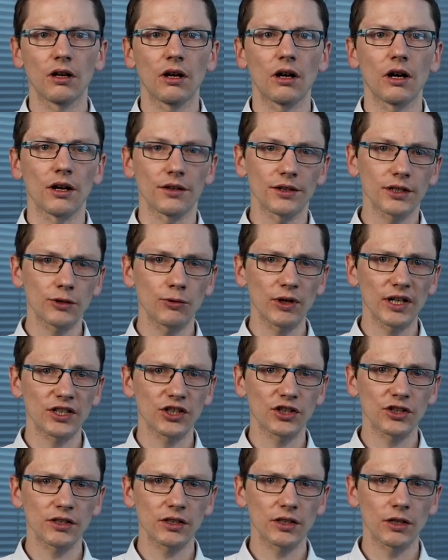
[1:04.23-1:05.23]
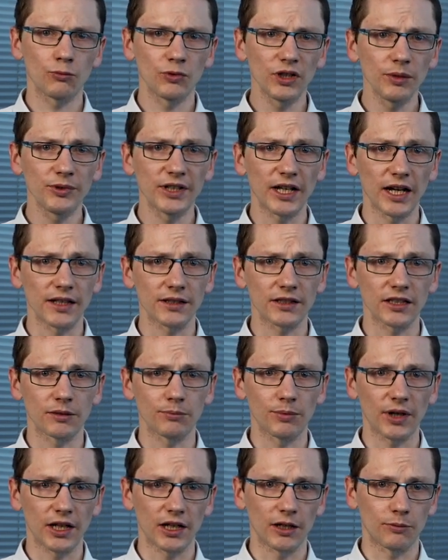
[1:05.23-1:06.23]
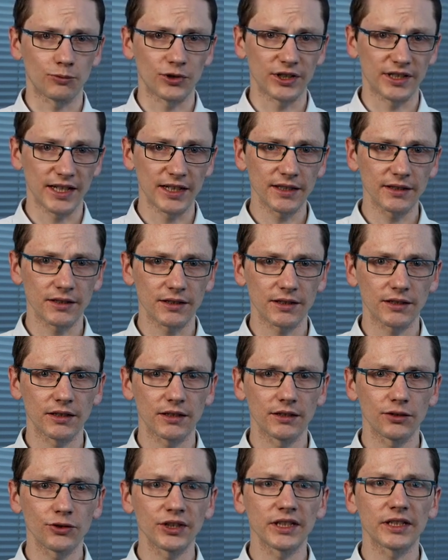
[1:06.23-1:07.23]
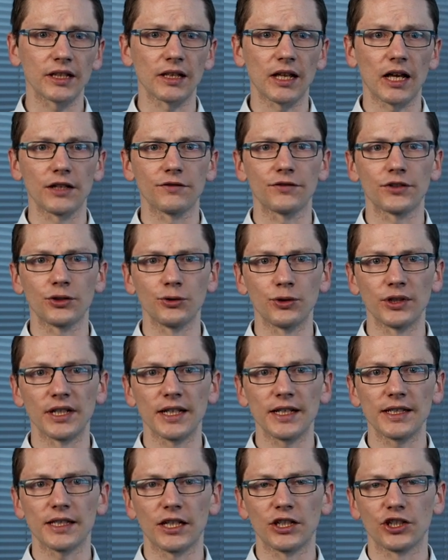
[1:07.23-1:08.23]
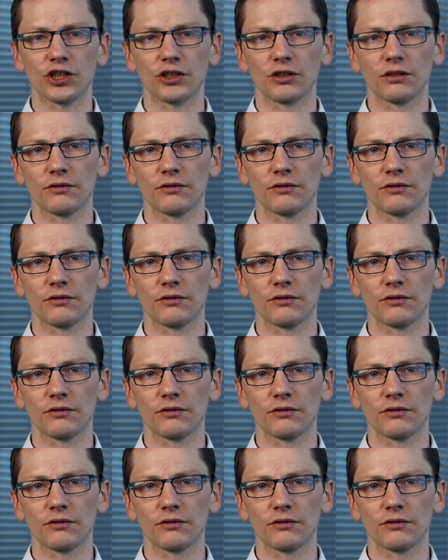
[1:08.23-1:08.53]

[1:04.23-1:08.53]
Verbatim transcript: Other questions will be answered by our presenters during the live Q&A session.